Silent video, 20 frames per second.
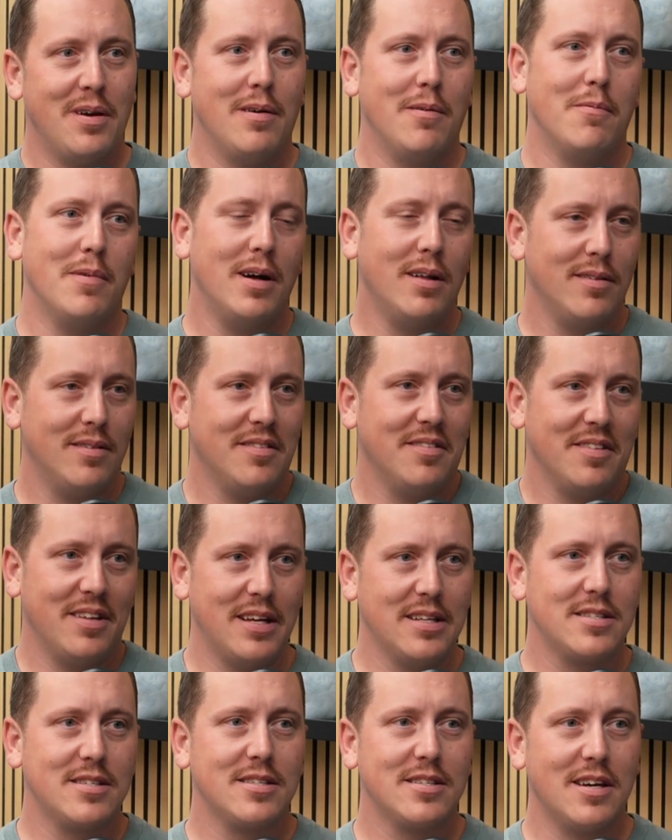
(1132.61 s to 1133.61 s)
Well,
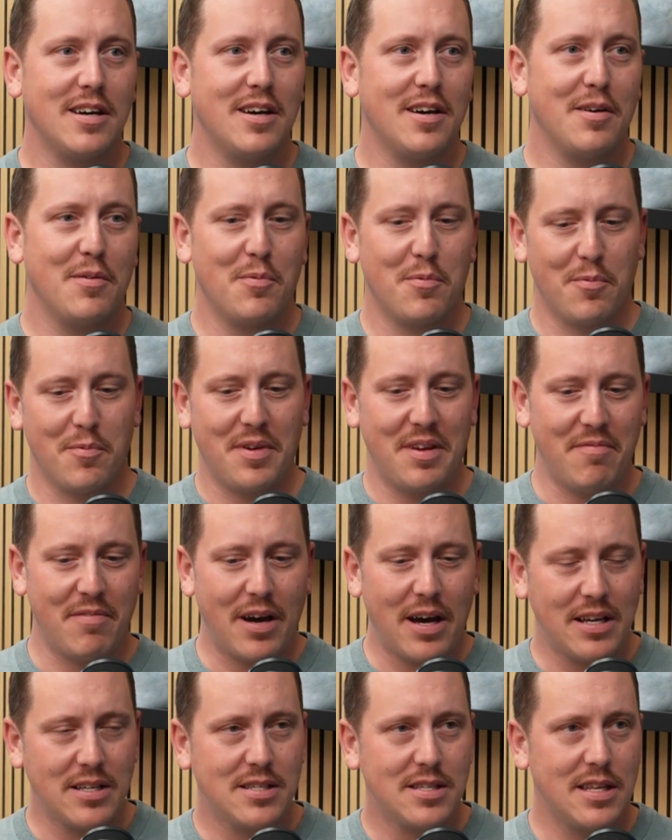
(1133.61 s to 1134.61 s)
let's
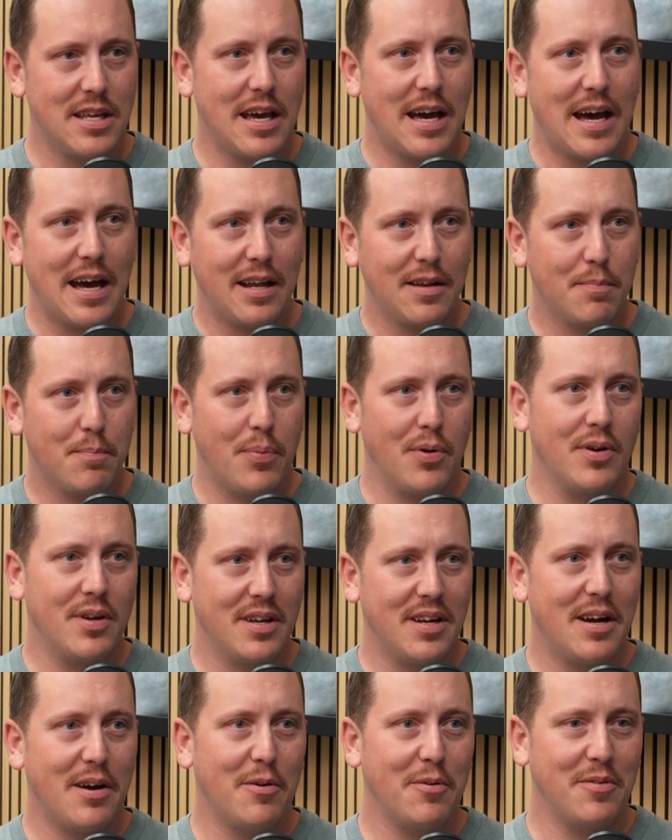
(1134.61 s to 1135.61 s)
revise the ad, put
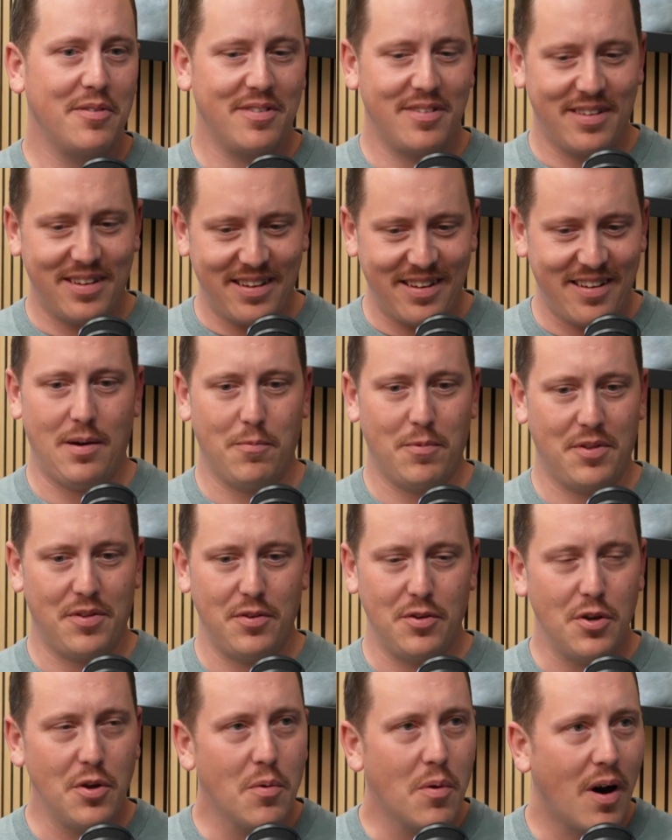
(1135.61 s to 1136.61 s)
it out with
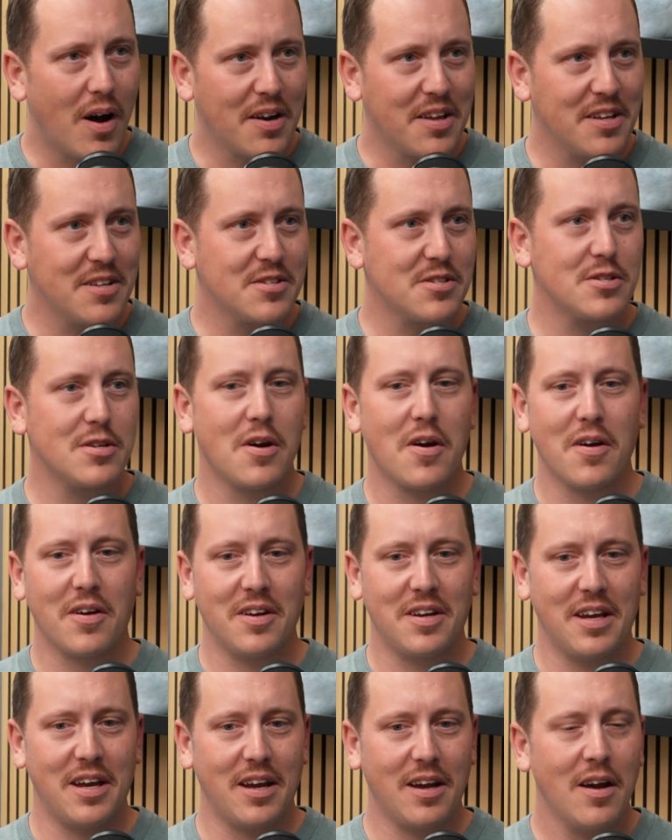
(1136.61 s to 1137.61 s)
new audience
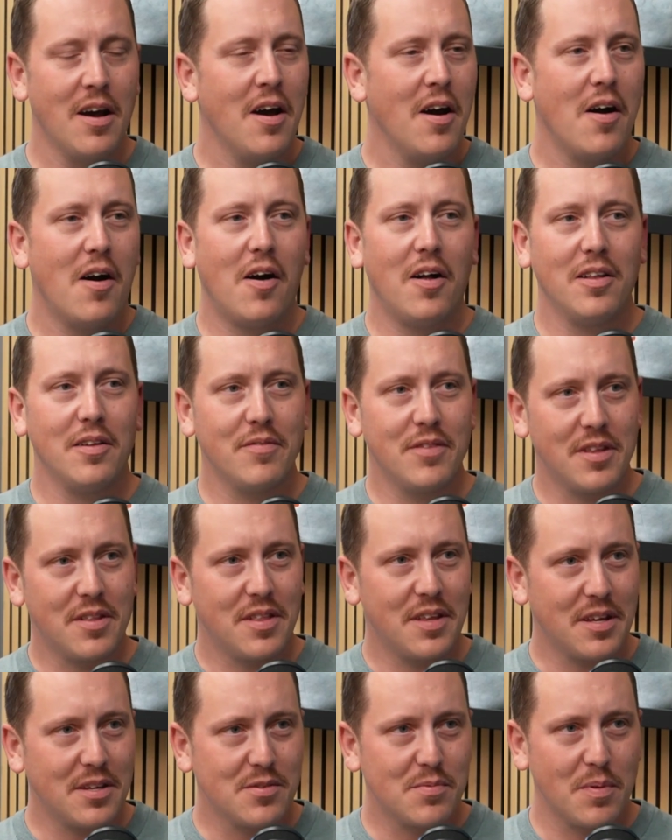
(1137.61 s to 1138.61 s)
targeting, all of the
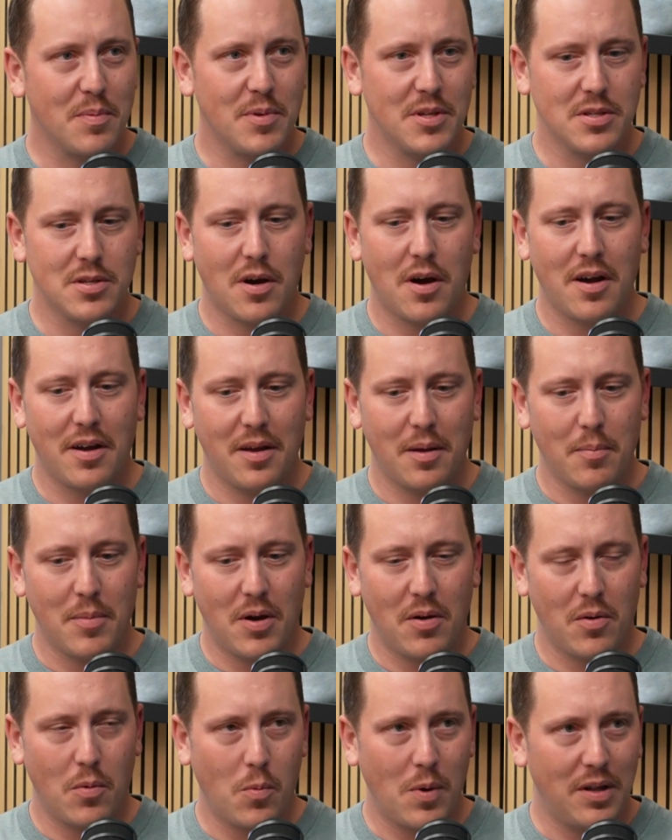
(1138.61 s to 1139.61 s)
things we've been talking
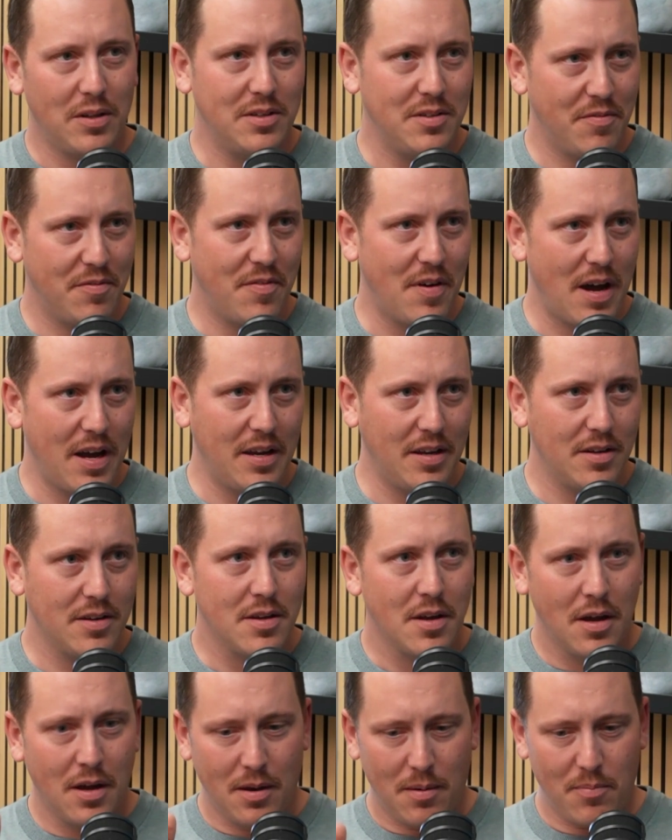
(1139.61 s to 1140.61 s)
about, a well-defined
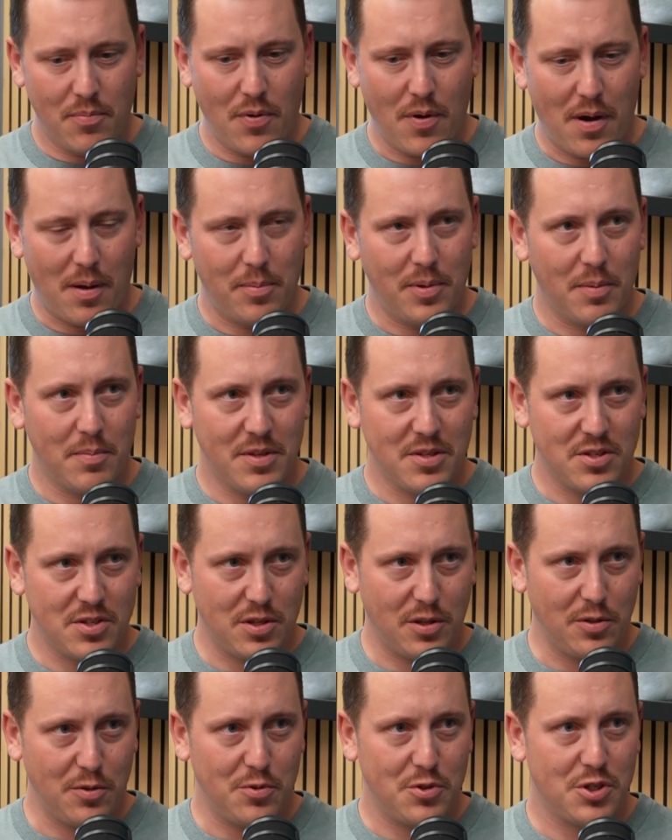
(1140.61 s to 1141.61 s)
problem and
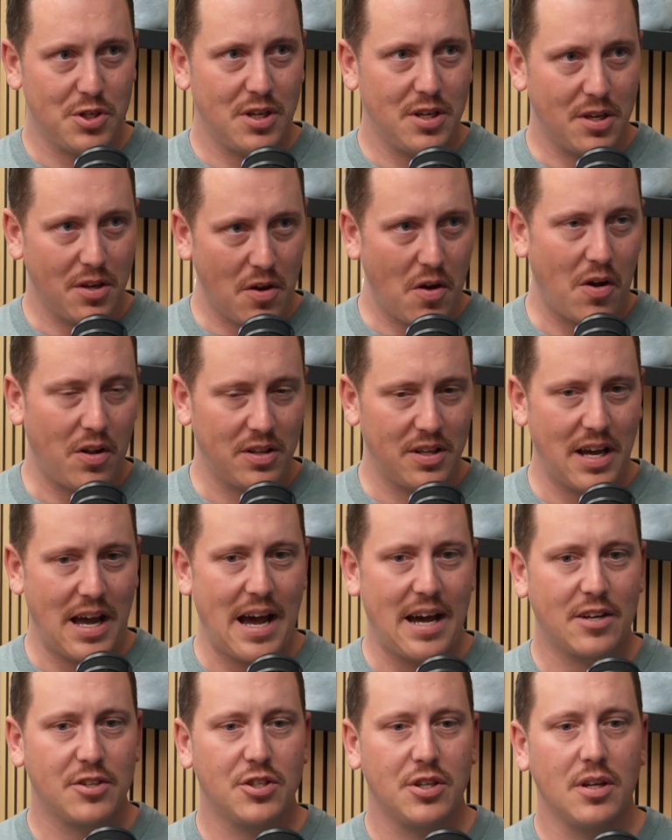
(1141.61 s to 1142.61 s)
solution and call to
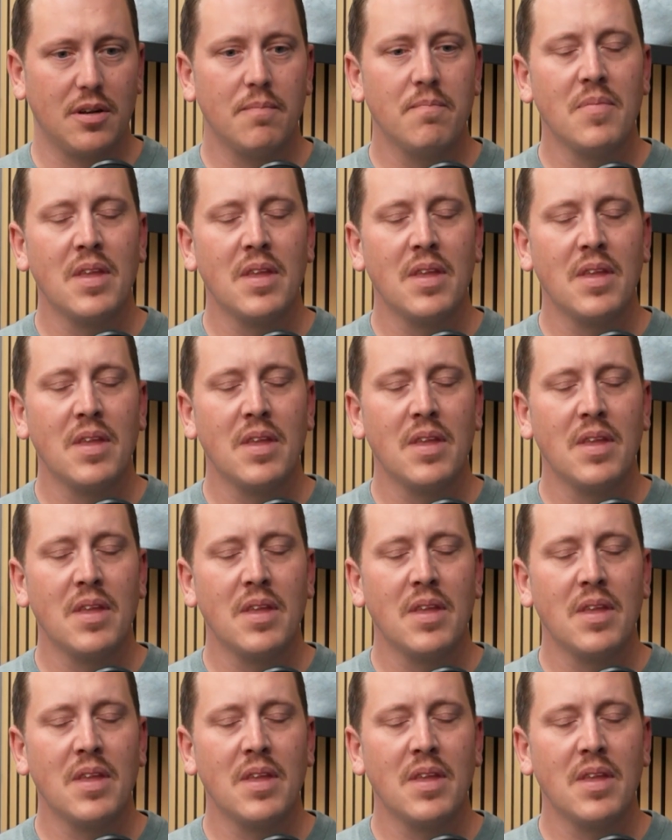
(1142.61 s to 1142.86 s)
action.